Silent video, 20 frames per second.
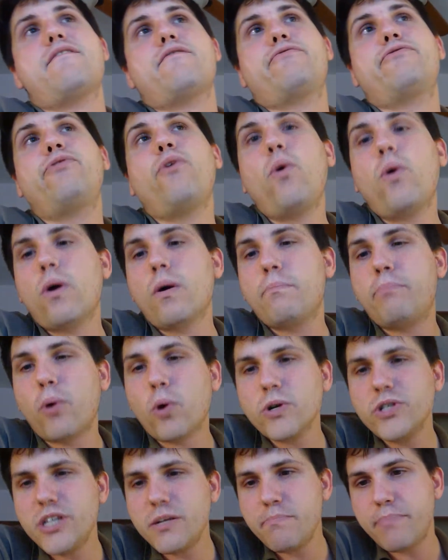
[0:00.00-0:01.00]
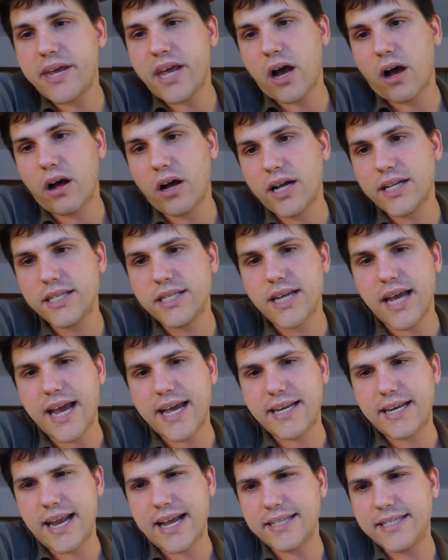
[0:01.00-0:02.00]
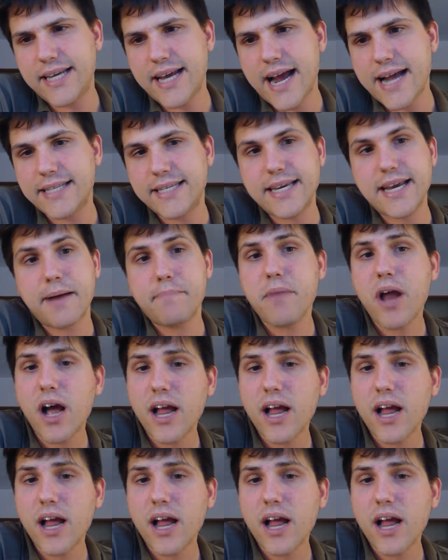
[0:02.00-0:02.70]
For Boards and Beyond and DIT, I'm